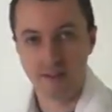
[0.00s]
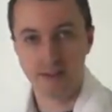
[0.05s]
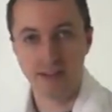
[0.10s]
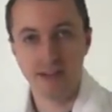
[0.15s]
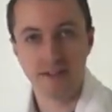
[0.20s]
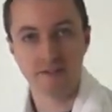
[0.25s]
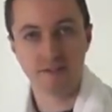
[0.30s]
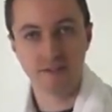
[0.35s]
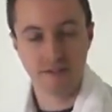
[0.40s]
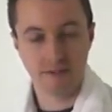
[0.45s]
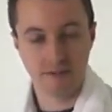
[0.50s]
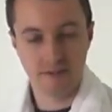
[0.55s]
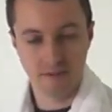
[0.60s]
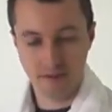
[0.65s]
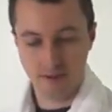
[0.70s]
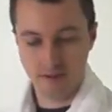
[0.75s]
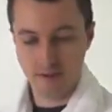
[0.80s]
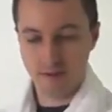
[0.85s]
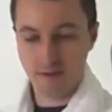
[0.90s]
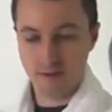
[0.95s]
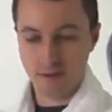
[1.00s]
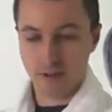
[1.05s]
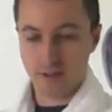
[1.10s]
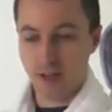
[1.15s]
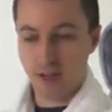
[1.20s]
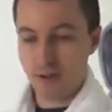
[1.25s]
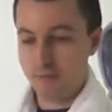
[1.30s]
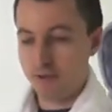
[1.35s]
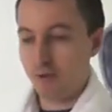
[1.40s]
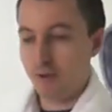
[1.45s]
This
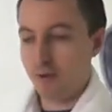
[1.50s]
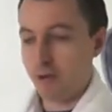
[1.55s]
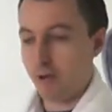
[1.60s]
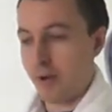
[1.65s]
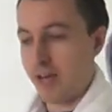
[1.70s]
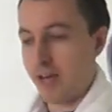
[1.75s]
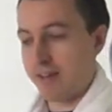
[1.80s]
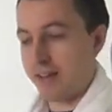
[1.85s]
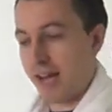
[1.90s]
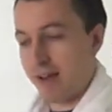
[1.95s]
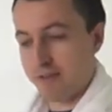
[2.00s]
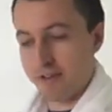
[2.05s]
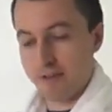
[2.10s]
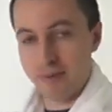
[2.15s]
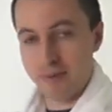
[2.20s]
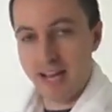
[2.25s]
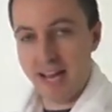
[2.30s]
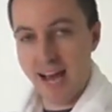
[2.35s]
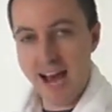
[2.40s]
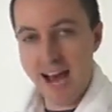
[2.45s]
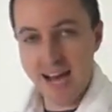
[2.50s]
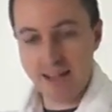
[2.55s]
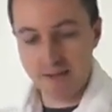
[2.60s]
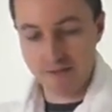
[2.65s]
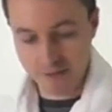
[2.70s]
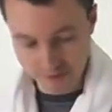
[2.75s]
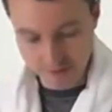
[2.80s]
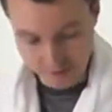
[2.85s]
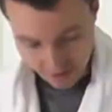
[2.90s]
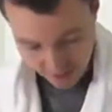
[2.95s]
comes all the way down to my
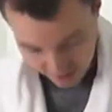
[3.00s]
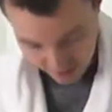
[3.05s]
hands